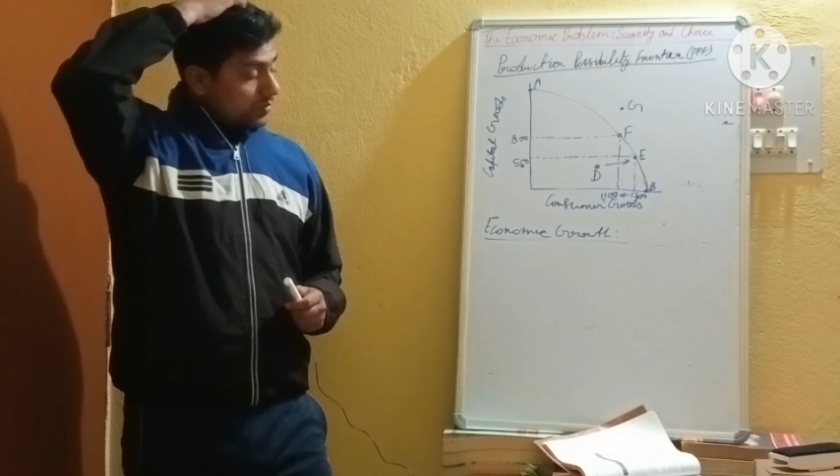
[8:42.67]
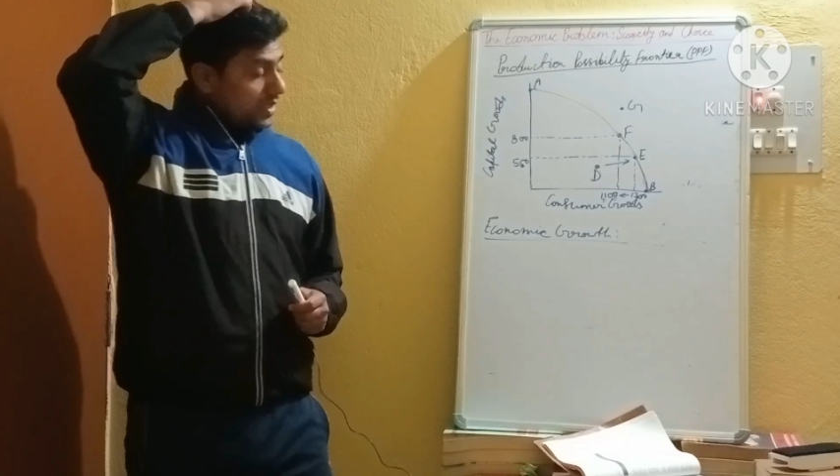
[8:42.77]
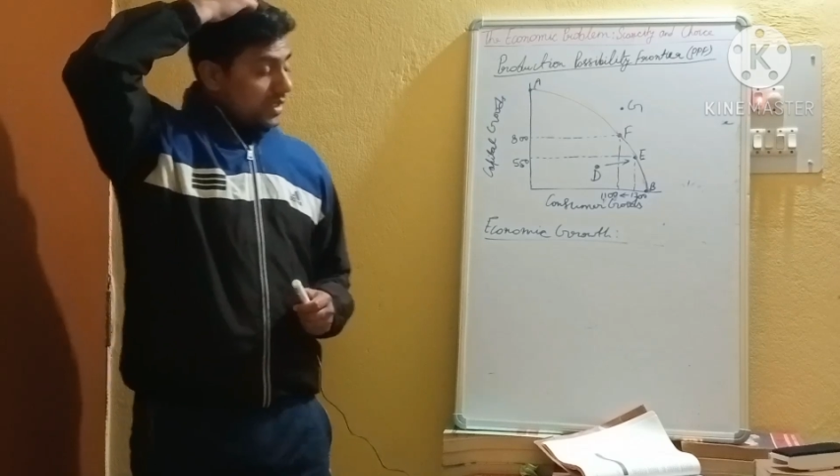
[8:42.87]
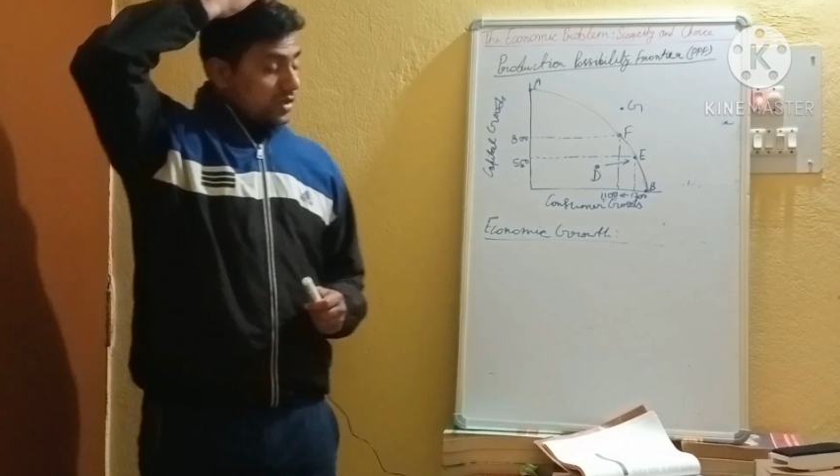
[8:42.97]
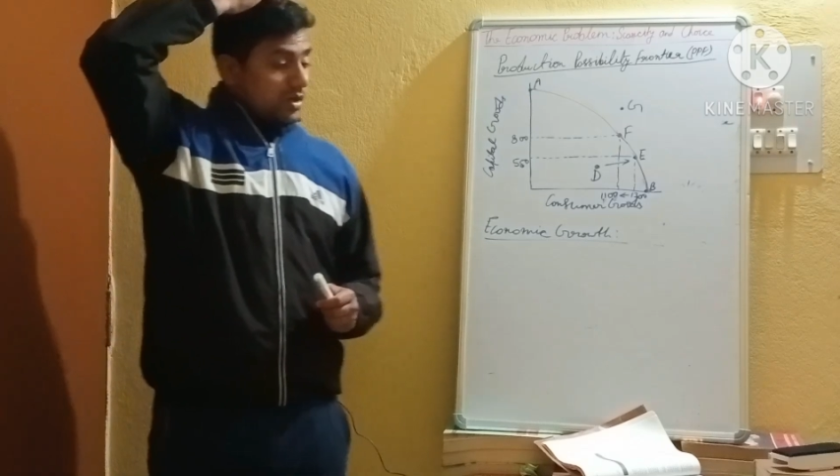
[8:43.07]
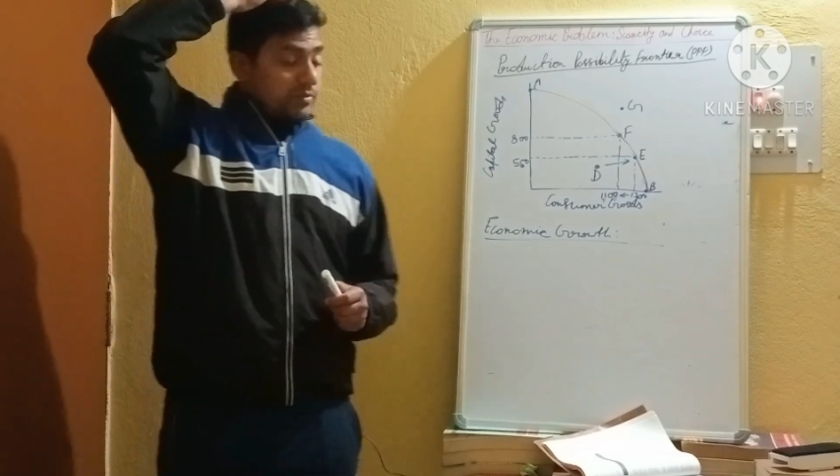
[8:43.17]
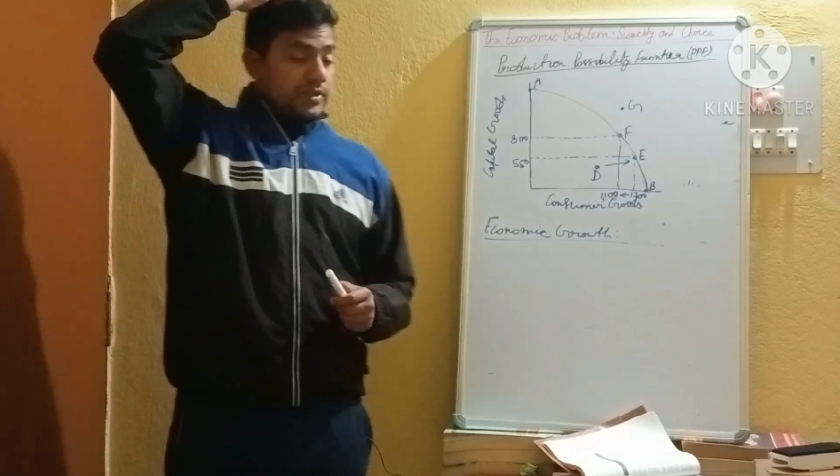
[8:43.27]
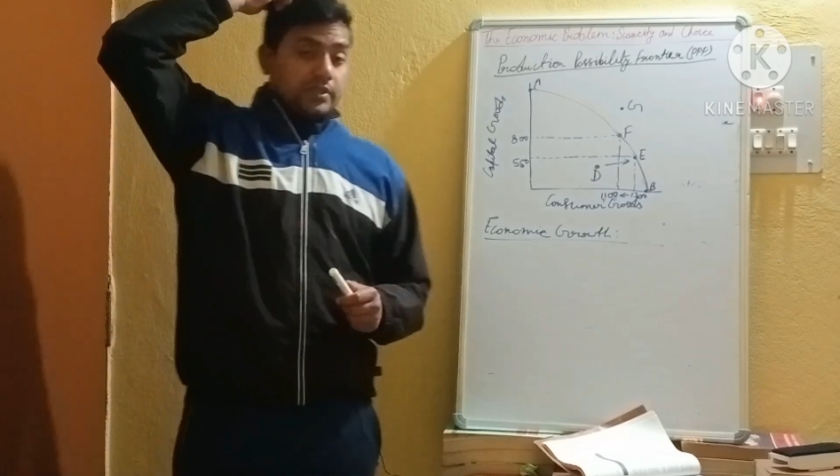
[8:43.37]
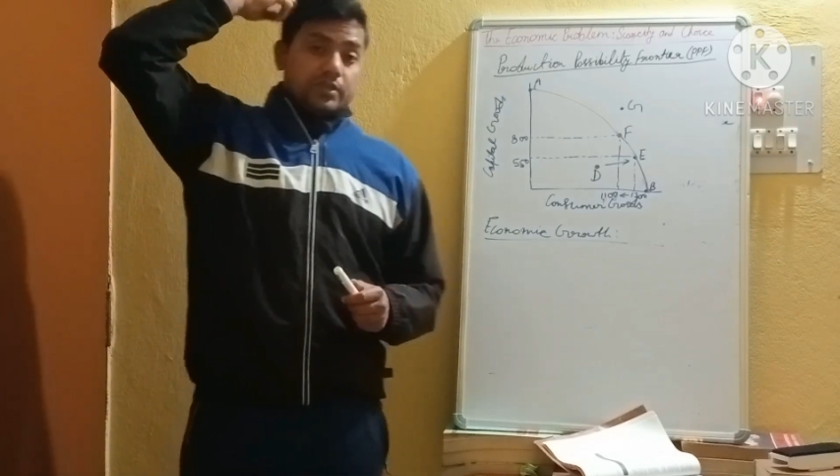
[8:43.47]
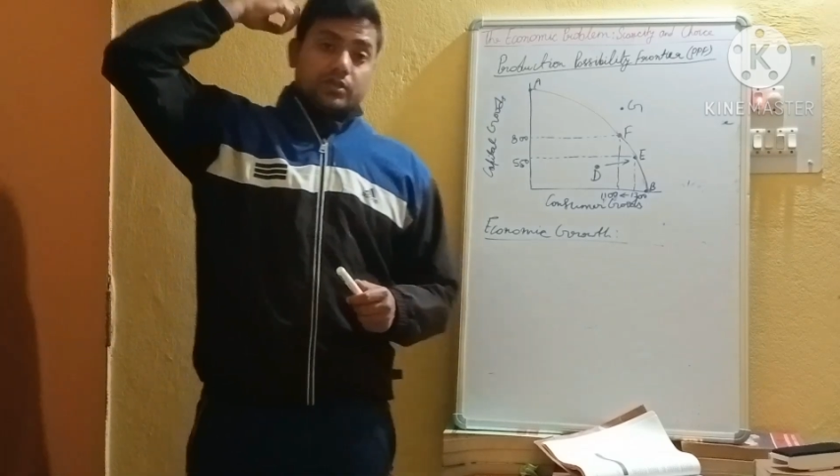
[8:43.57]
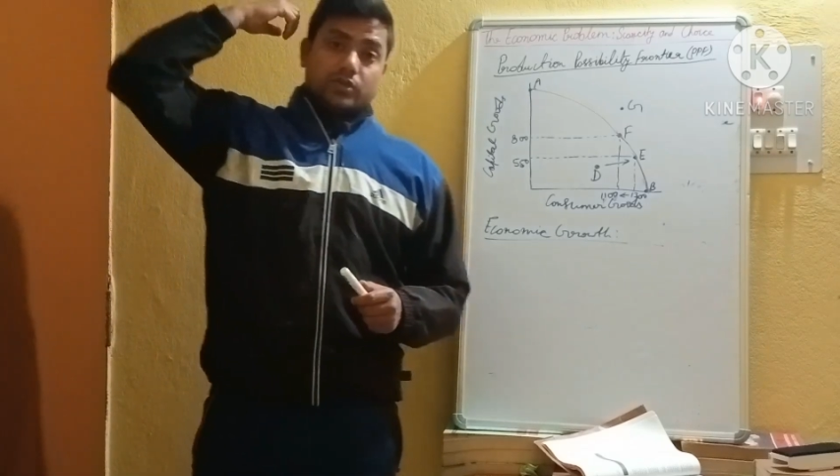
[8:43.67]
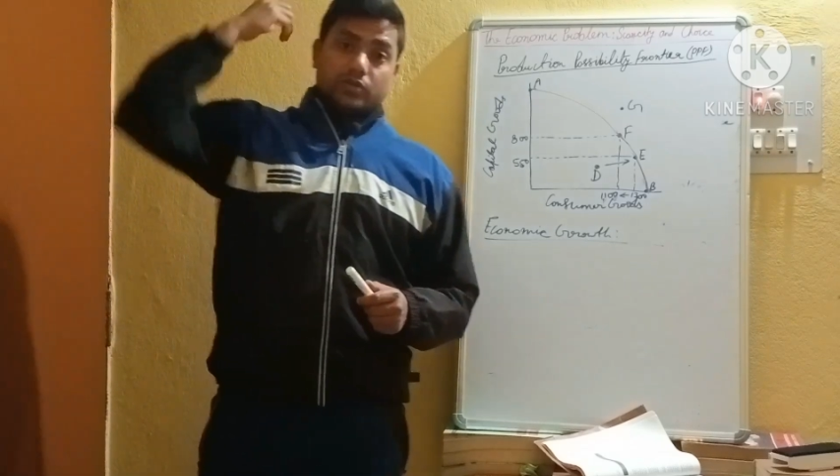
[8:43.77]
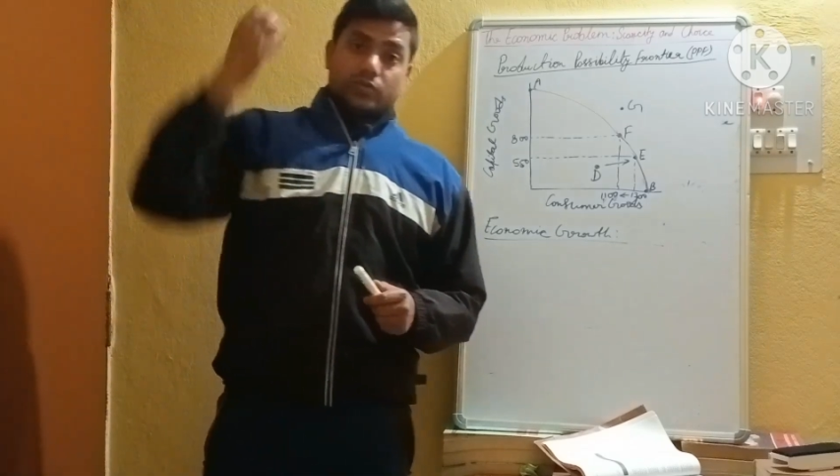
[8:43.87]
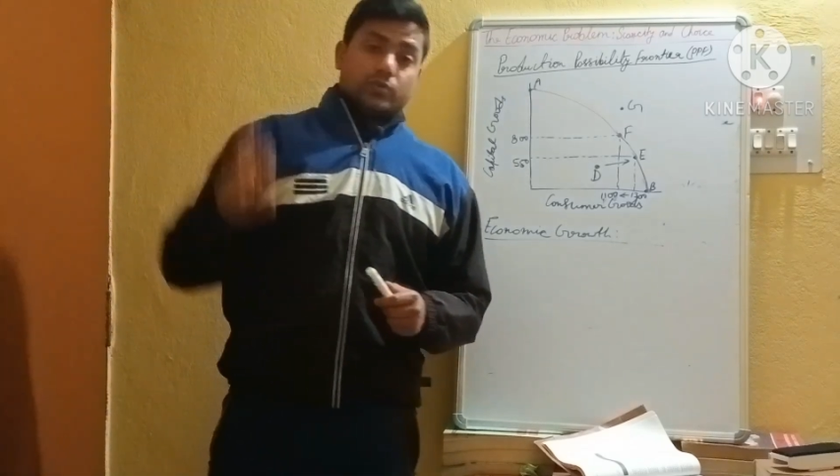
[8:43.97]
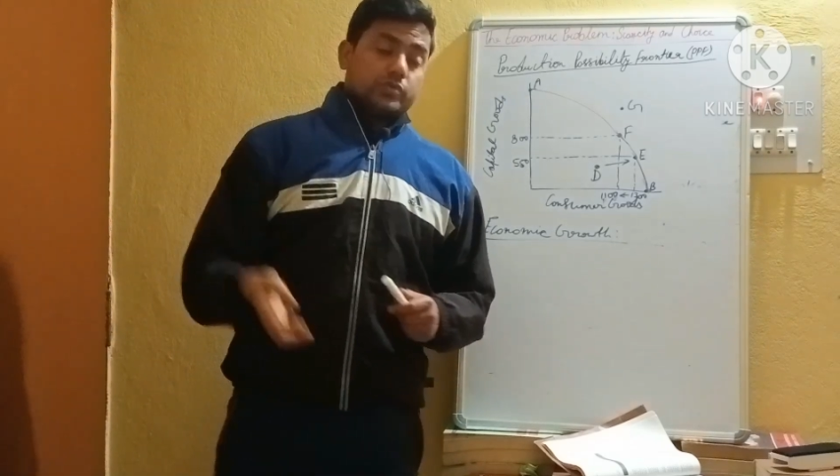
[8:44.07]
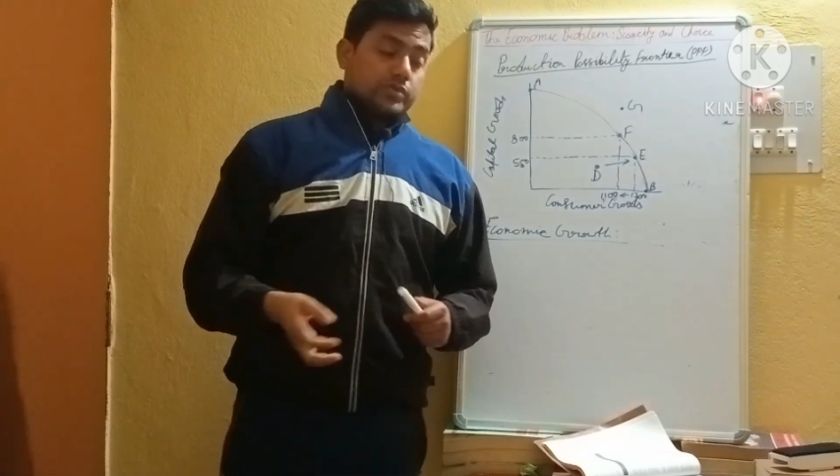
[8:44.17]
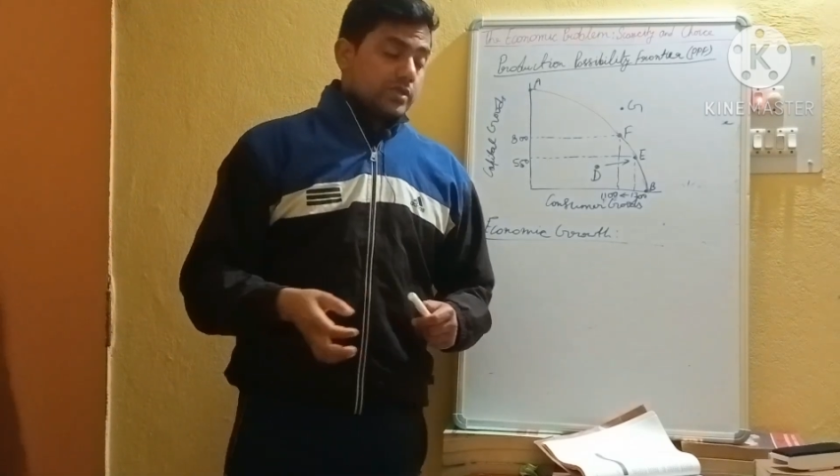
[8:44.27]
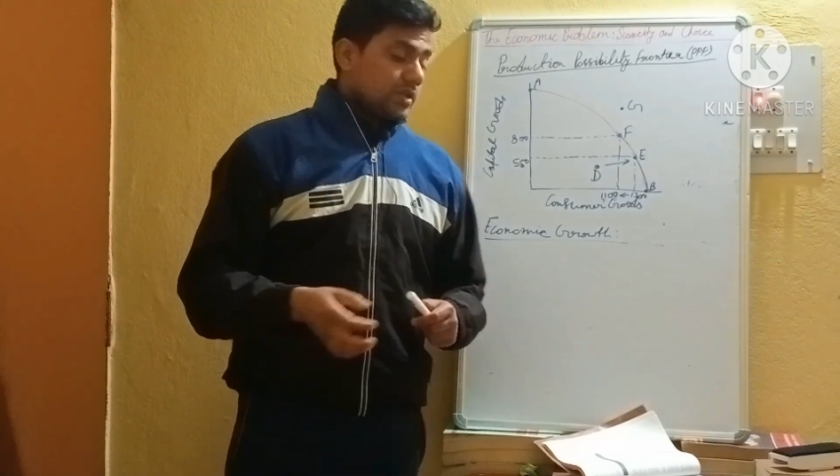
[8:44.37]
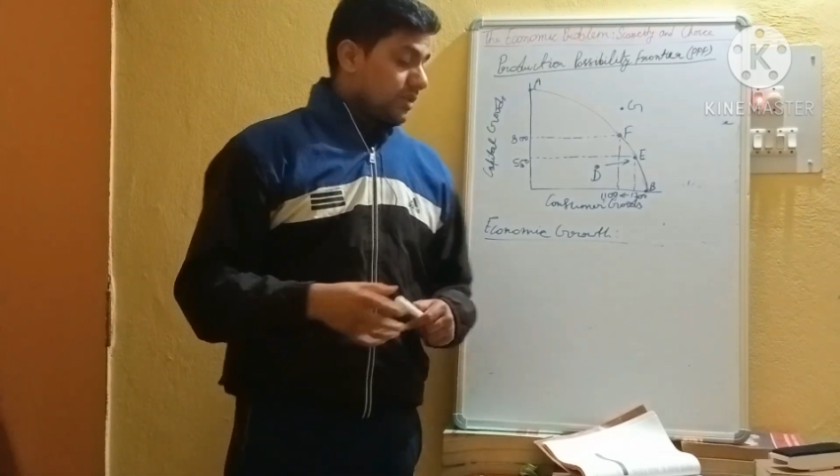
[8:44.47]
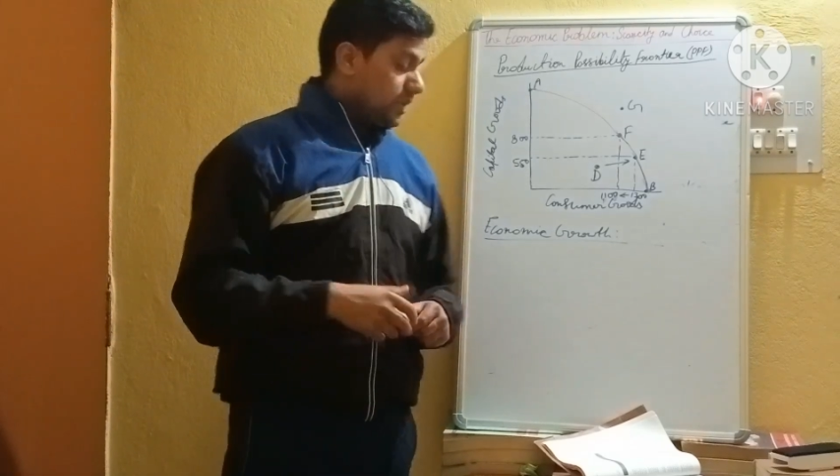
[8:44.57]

When economy grows,